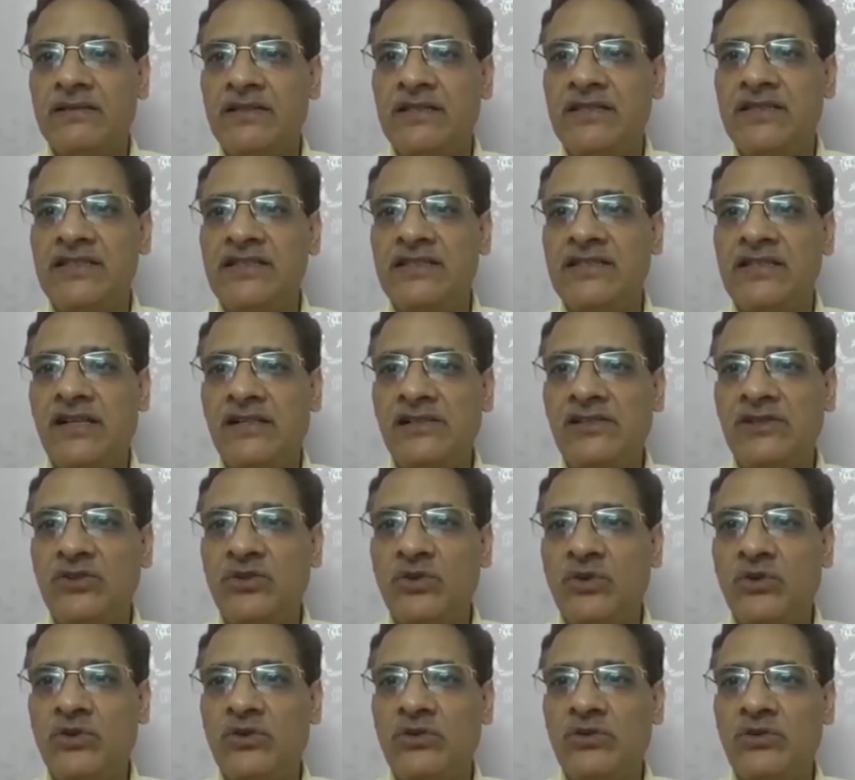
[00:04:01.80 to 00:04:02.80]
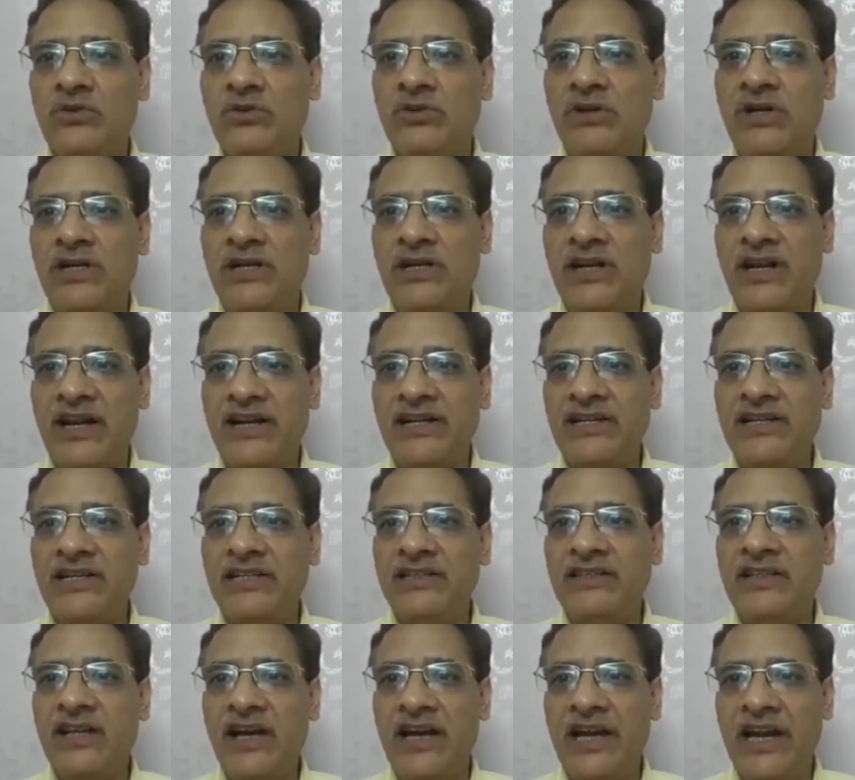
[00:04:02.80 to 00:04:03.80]
This is also
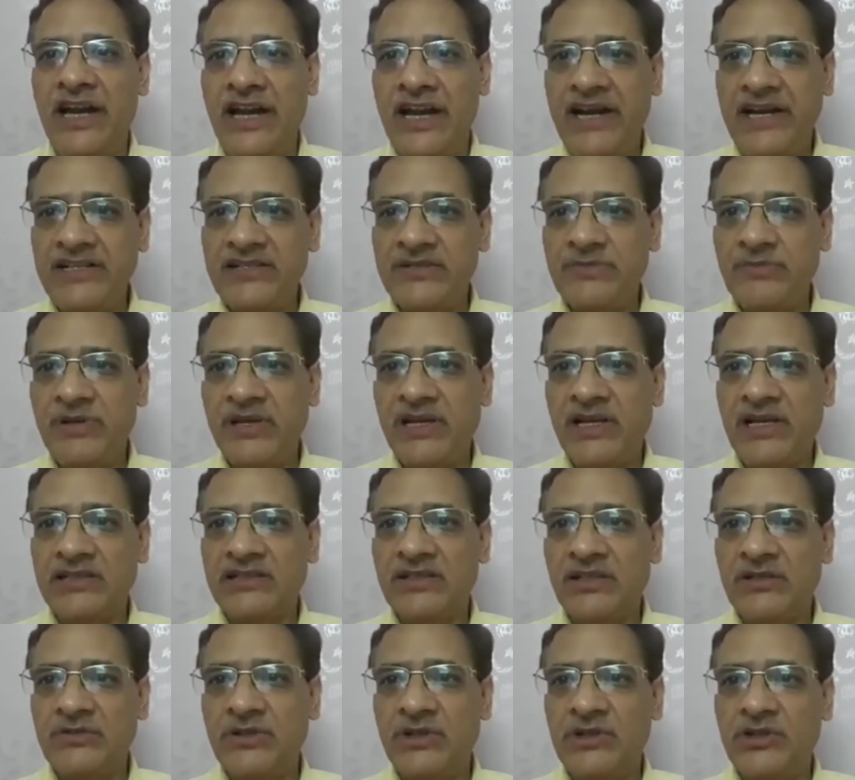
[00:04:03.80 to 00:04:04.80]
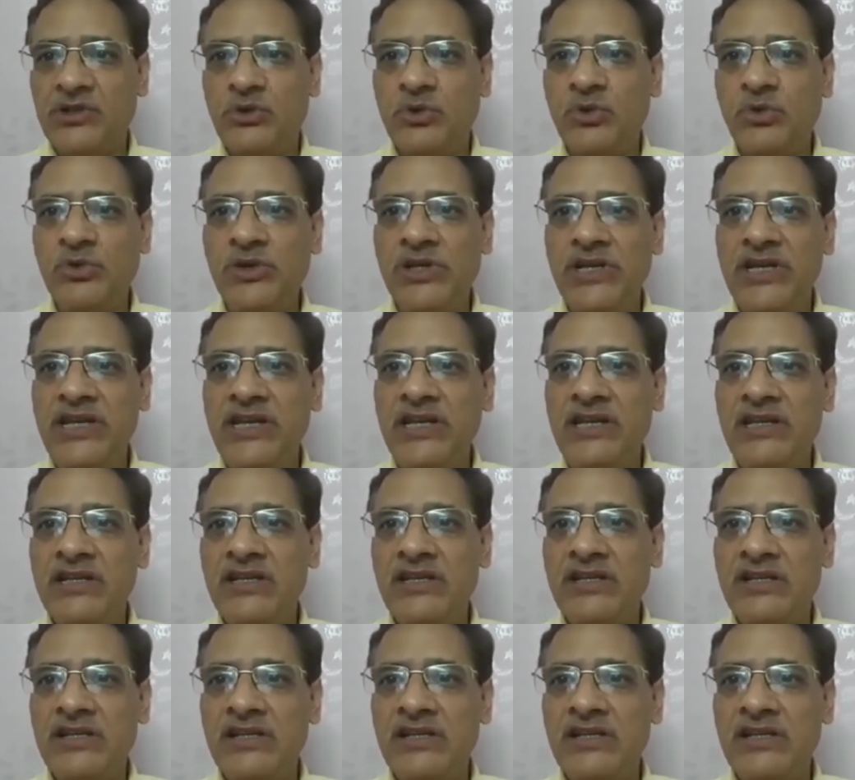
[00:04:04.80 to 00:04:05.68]
attracting the ants because of the sugary